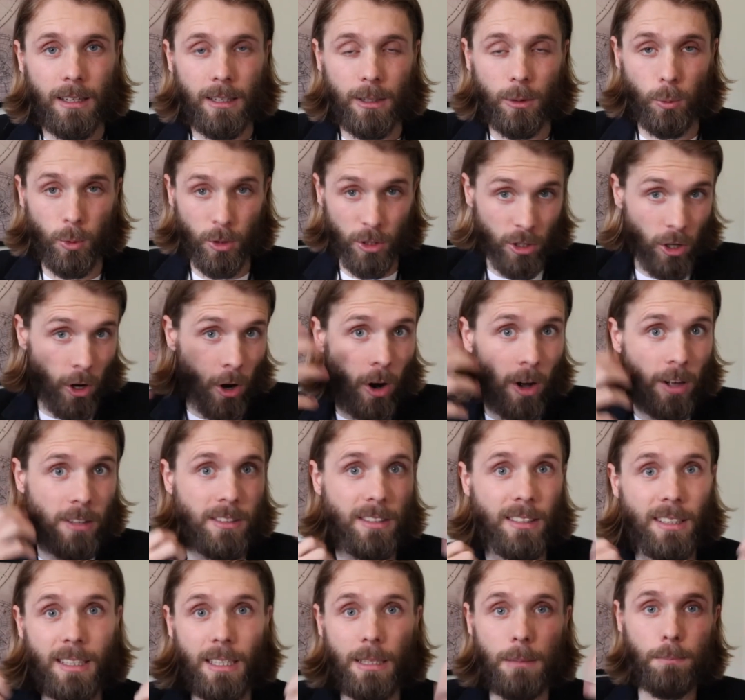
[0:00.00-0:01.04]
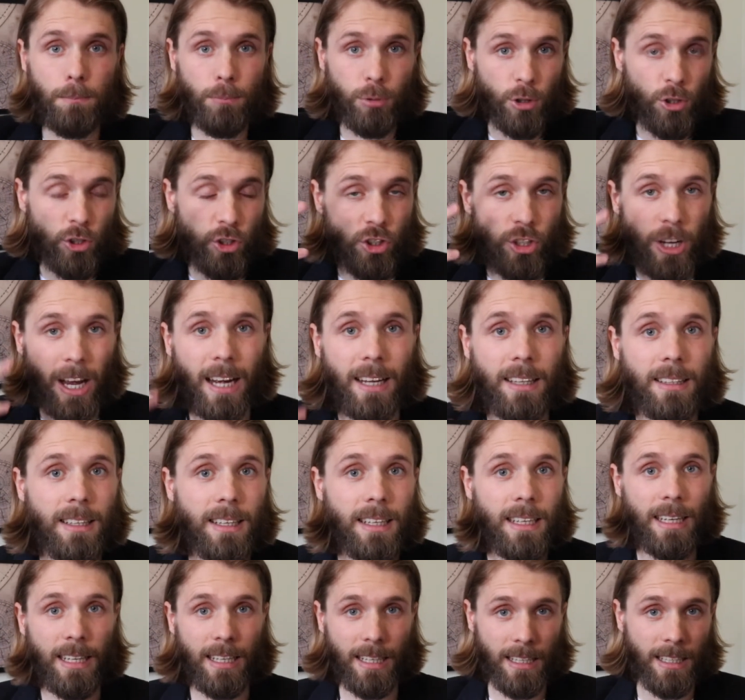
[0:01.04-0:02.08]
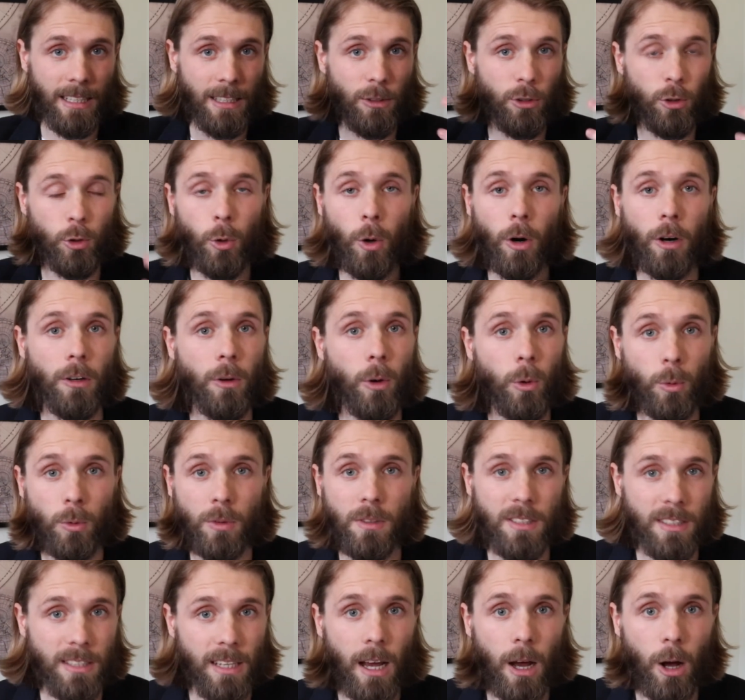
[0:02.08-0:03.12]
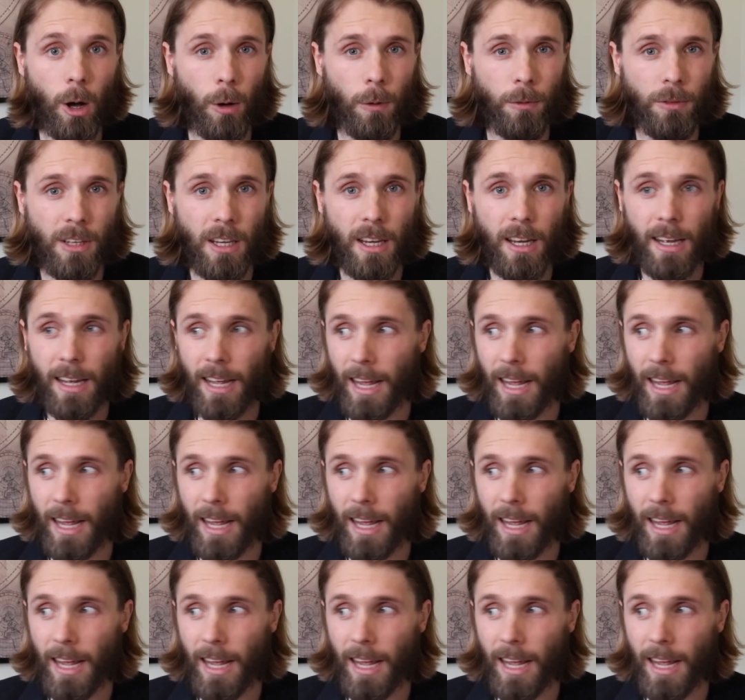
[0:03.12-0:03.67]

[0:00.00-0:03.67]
We're constantly projecting it into our own selves